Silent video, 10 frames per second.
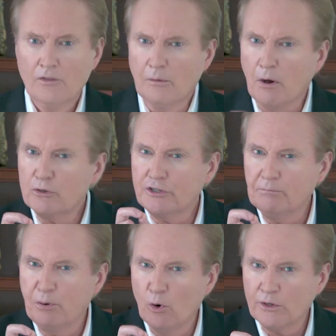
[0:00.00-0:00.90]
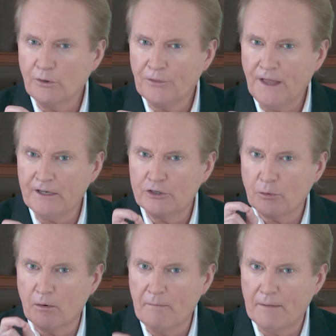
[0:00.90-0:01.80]
The most important thing to
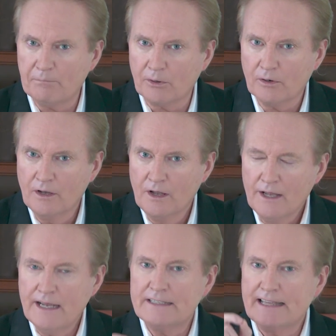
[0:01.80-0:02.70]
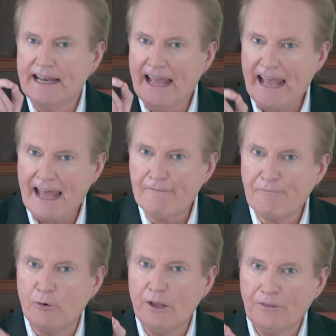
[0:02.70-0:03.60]
remember is that
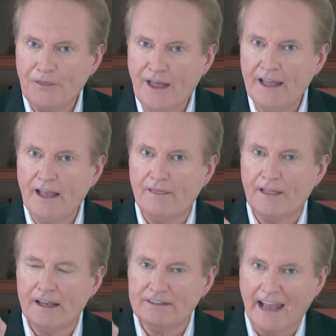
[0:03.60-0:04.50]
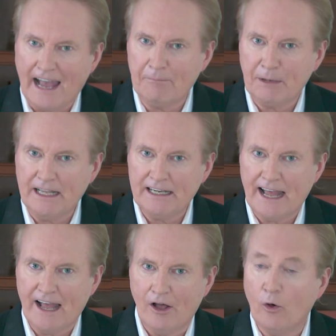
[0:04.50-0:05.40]
everything that is happening
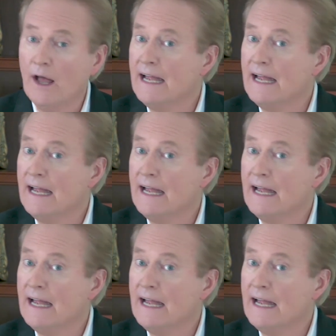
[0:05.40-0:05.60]
now